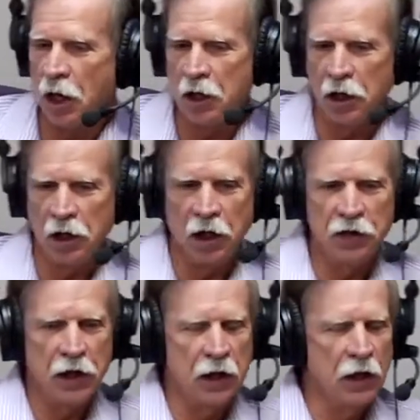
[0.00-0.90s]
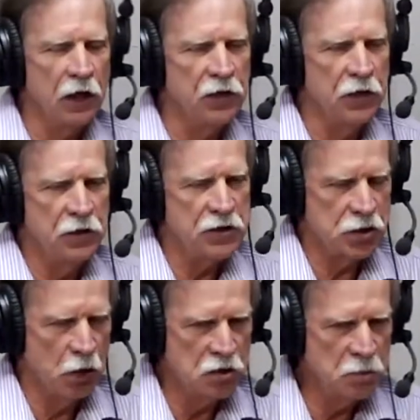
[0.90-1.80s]
You and up I, and I think bit. And I think this
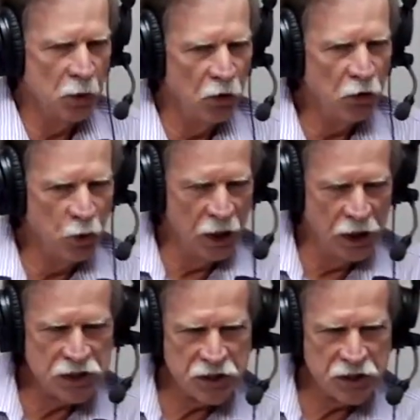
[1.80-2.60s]
goes both ways.